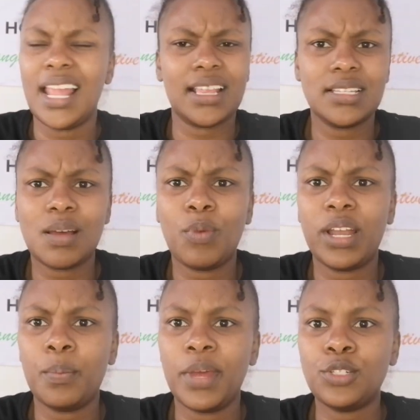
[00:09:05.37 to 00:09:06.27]
Like with
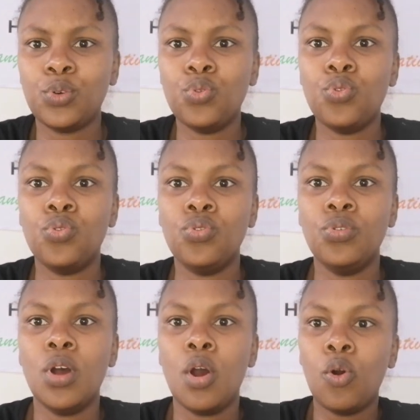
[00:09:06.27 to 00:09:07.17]
someone I met
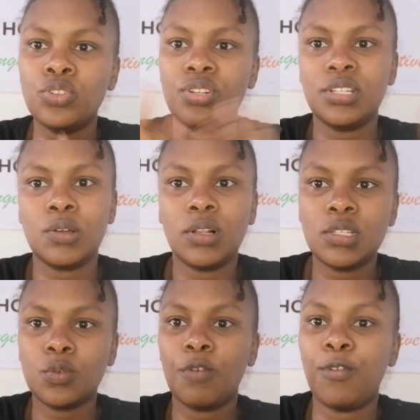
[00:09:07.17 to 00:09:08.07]
whose
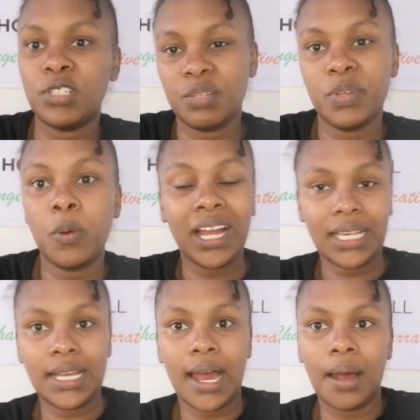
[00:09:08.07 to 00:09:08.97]
results for TB were
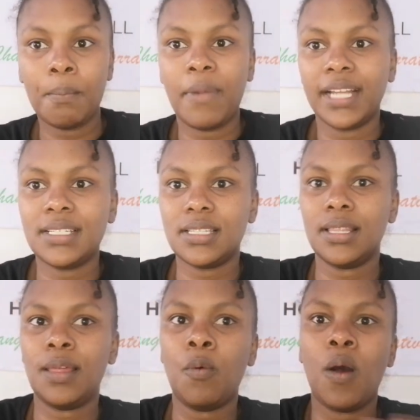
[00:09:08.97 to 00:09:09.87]
clear, but
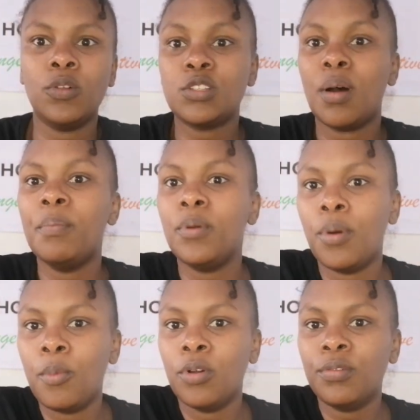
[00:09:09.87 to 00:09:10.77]
they were also
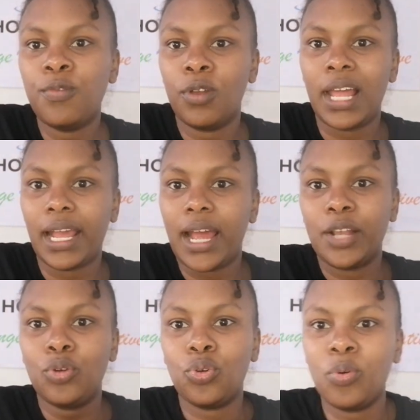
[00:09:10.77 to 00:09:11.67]
abnormal for, like,
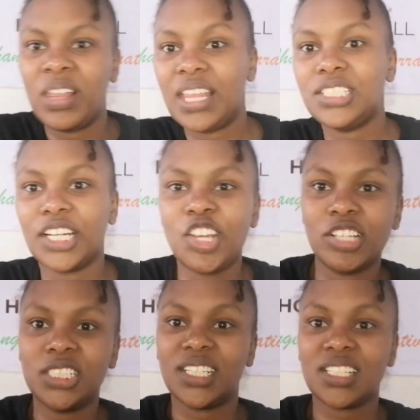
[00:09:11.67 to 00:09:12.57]
I don't know, when they check
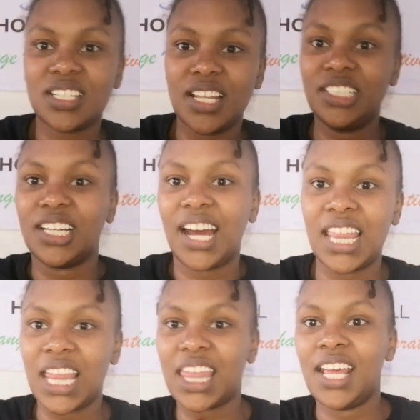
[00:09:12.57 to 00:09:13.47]
your chest, they
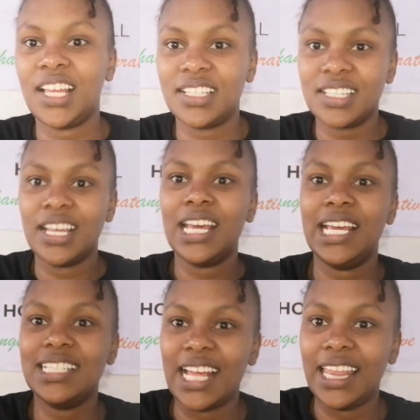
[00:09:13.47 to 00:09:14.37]
check other things
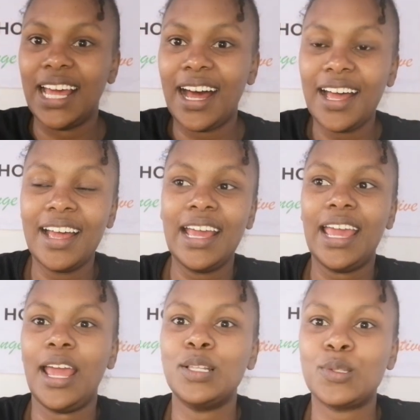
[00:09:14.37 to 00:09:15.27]
inside there,
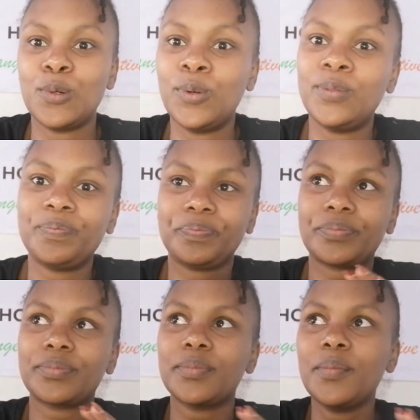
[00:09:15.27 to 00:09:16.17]
and so